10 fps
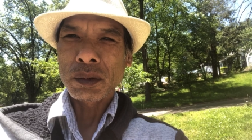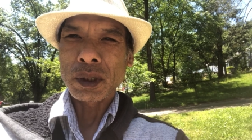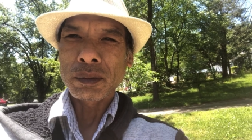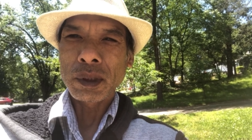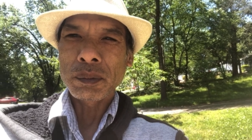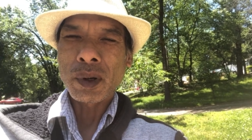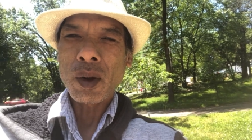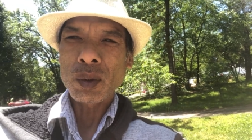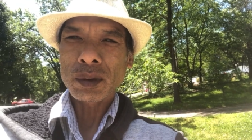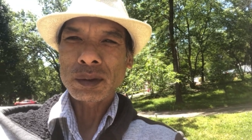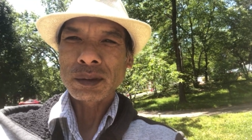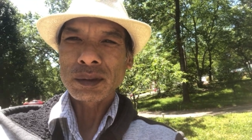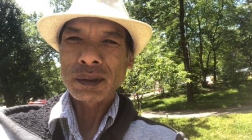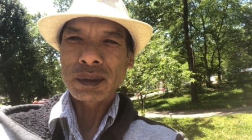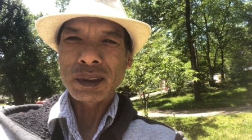when we broke,
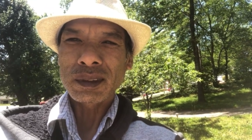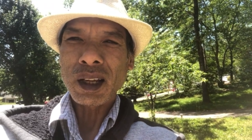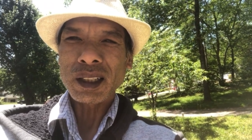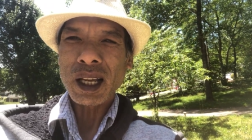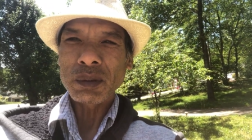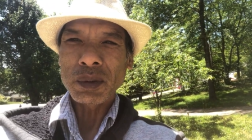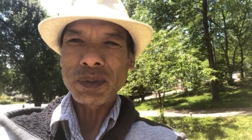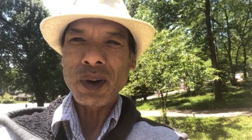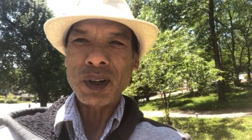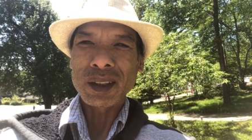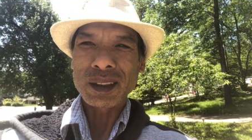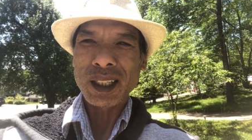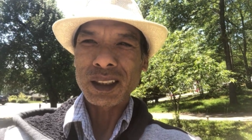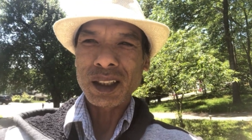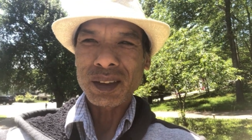it's not our fault,
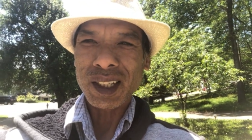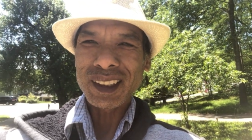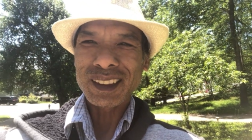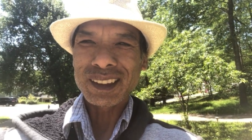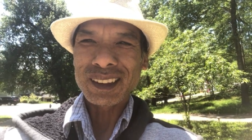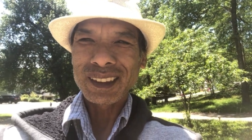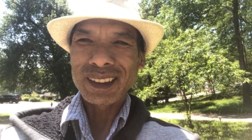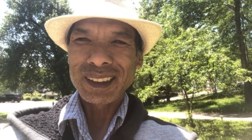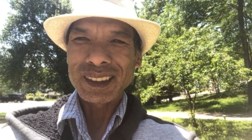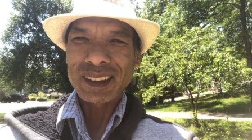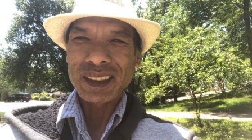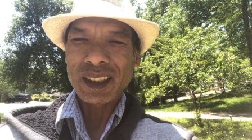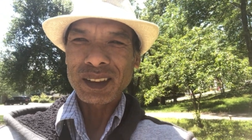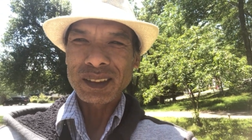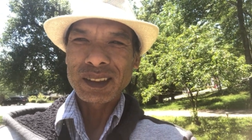that's correct, you
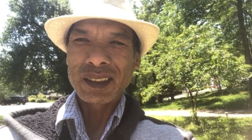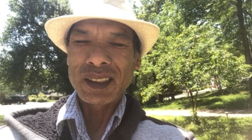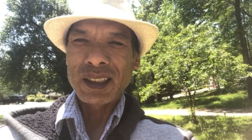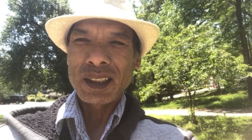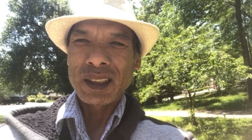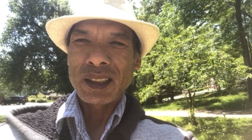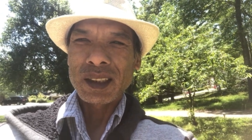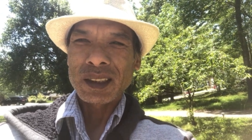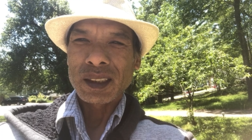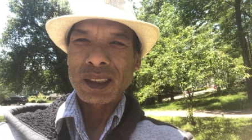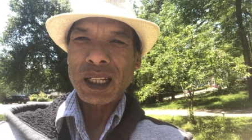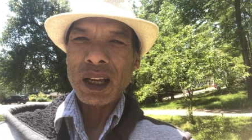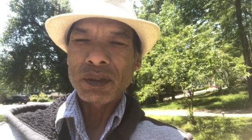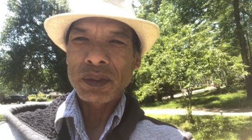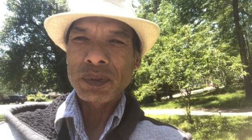know. It's
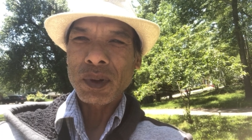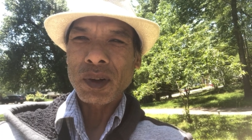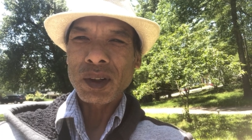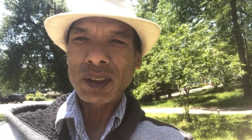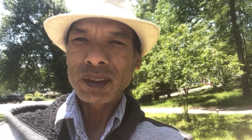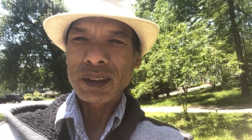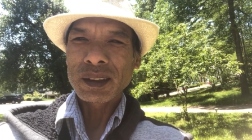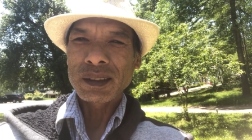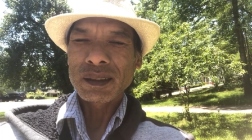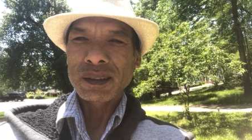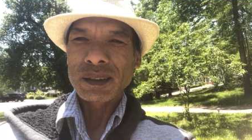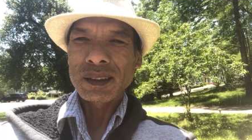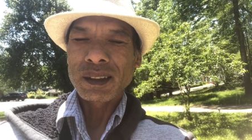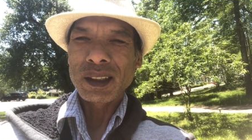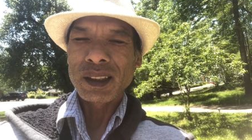our fault
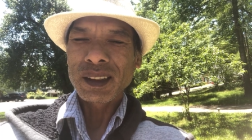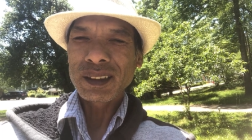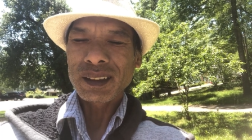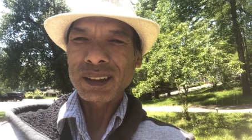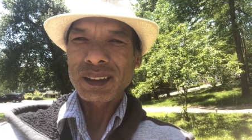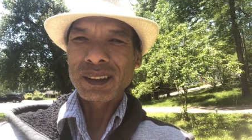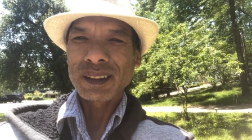is